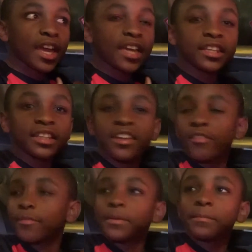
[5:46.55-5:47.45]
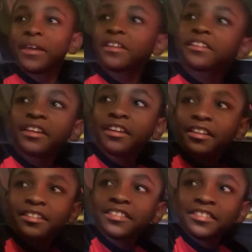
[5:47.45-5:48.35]
and then never be bad
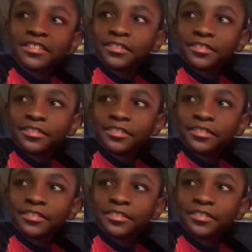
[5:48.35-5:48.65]
again. So.